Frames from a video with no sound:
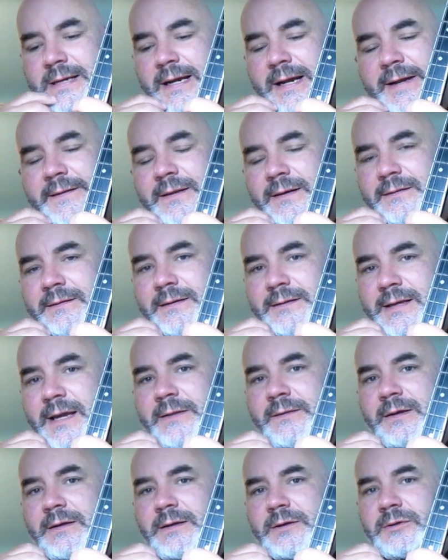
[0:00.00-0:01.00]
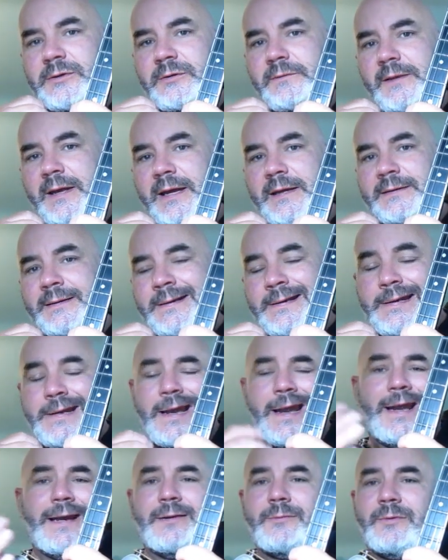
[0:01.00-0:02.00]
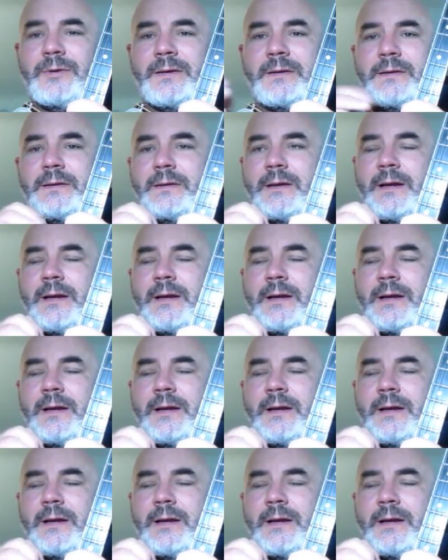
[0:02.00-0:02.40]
And they said, yeah, they could do that. And it was,